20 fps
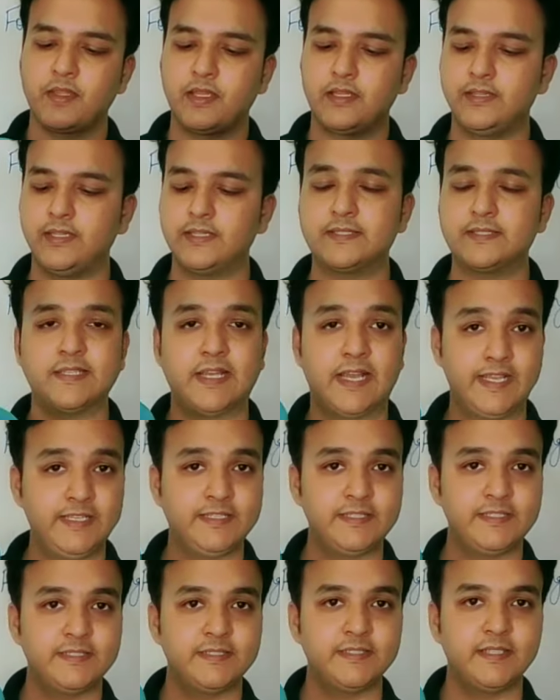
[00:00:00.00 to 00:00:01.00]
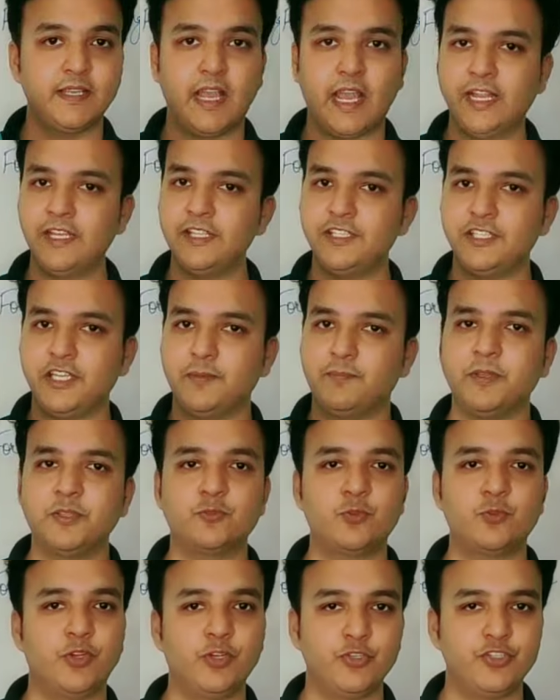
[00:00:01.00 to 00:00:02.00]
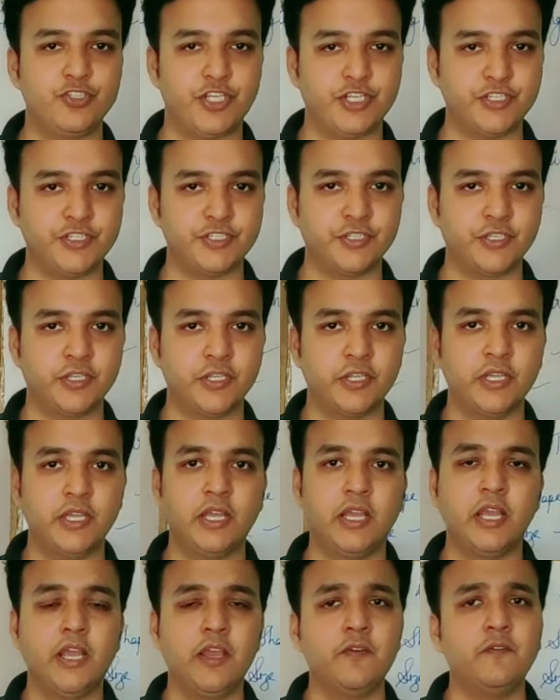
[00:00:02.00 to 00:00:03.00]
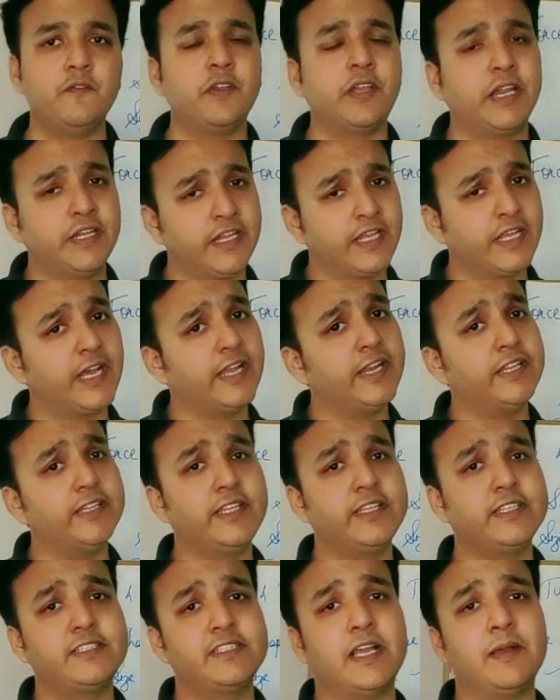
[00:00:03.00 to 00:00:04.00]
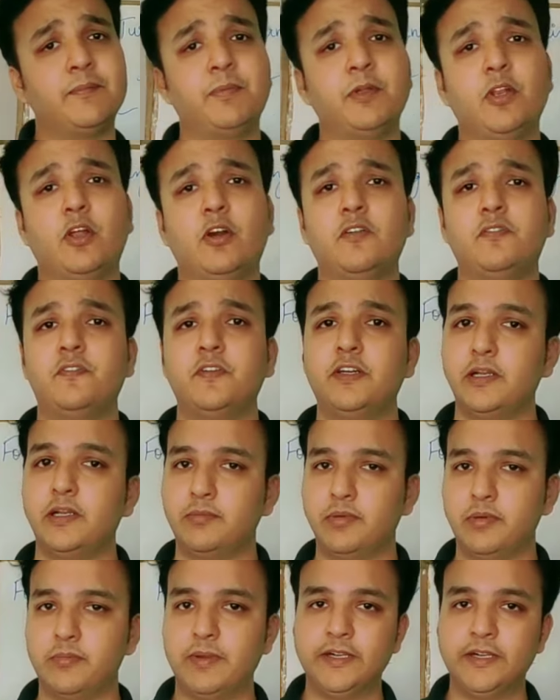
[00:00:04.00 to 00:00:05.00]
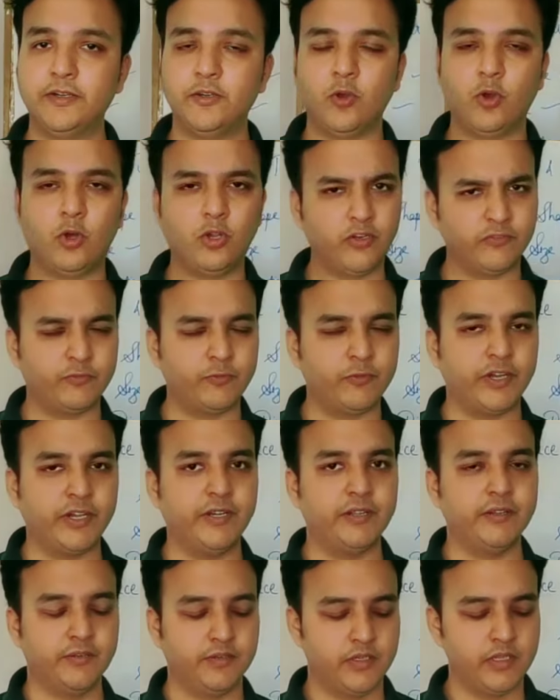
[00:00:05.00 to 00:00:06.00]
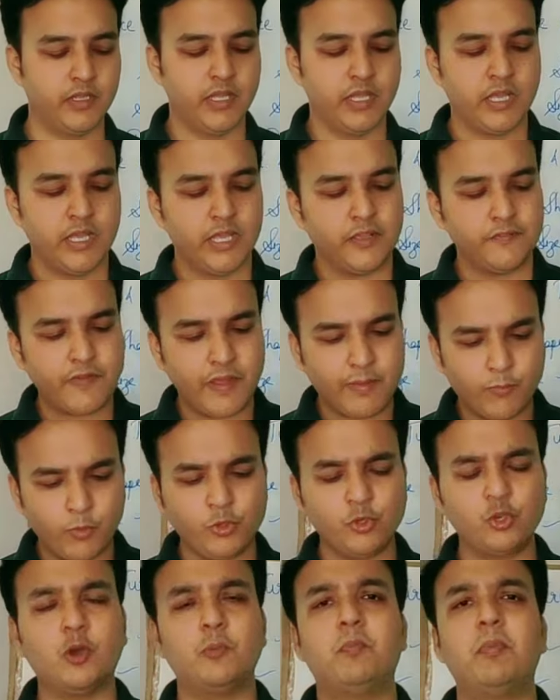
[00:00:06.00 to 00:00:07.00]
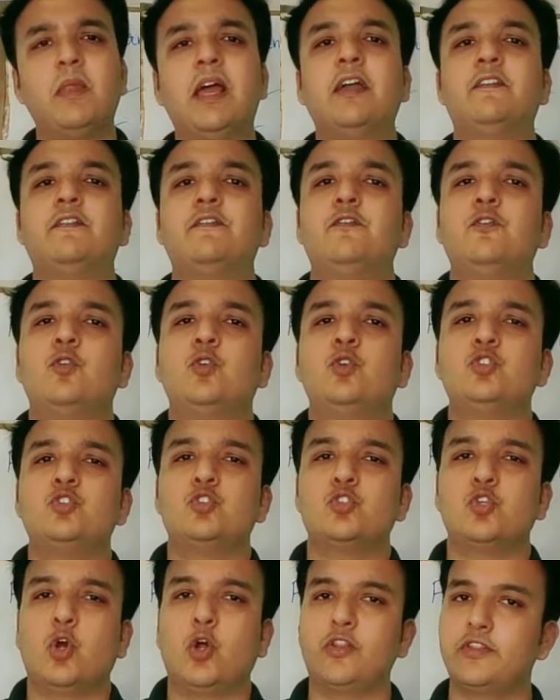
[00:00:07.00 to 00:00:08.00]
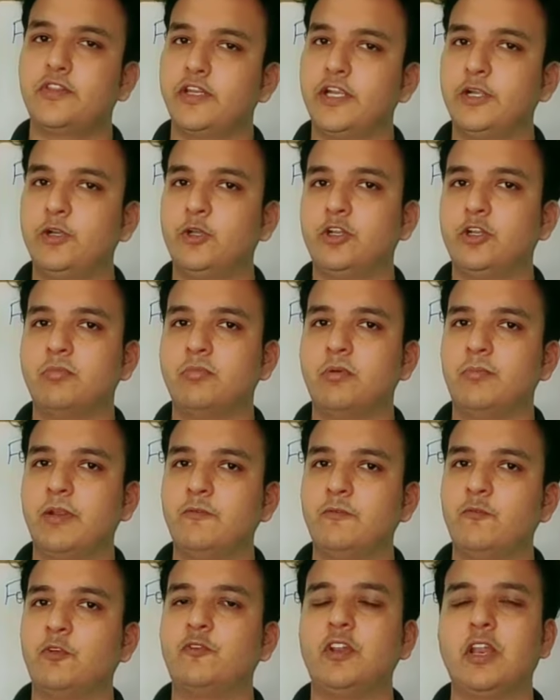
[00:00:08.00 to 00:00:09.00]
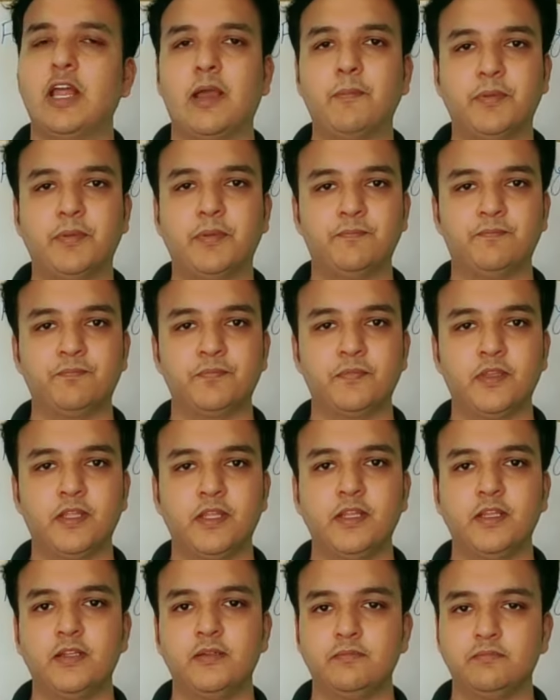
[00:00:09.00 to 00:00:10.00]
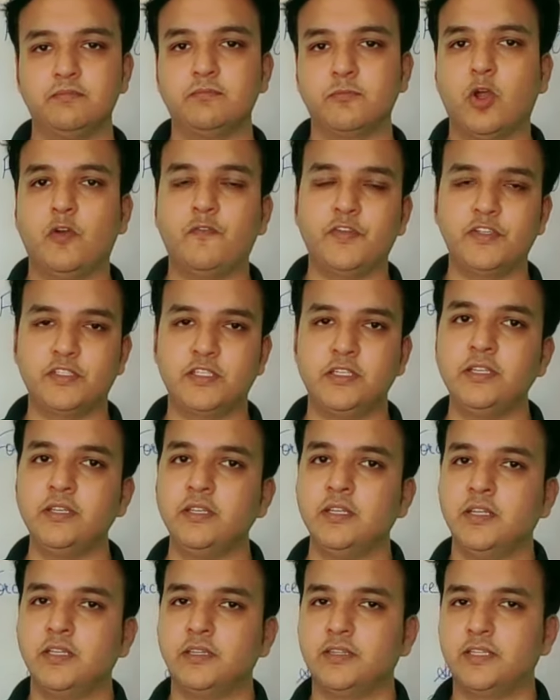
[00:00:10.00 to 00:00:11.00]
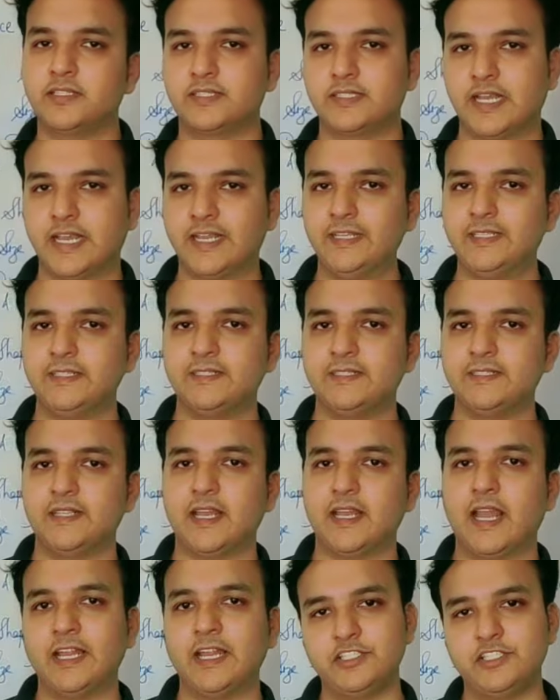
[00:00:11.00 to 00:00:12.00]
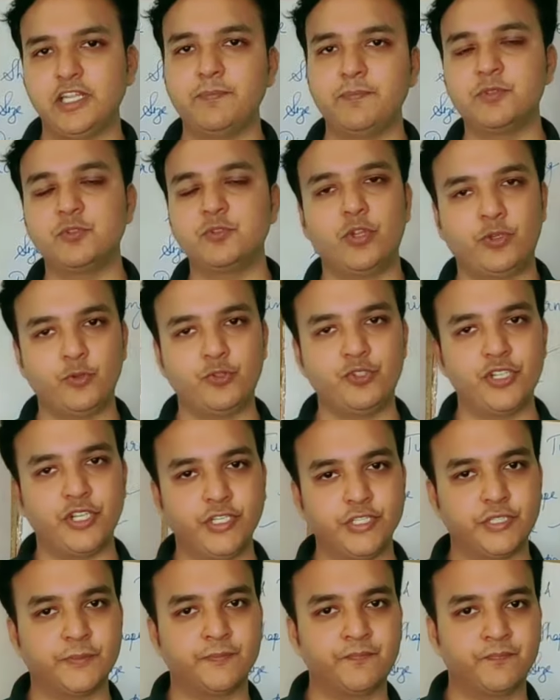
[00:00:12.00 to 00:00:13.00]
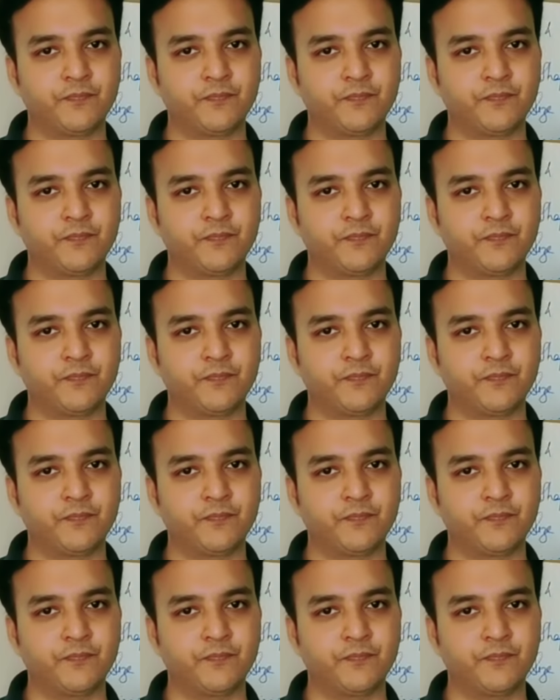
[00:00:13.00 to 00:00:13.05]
The size and shape is going to change. We can take another example of a rubber band or a thread. If I'm going to apply a force on thread or rubber band, what will happen? Obviously, the size and shape is going to change.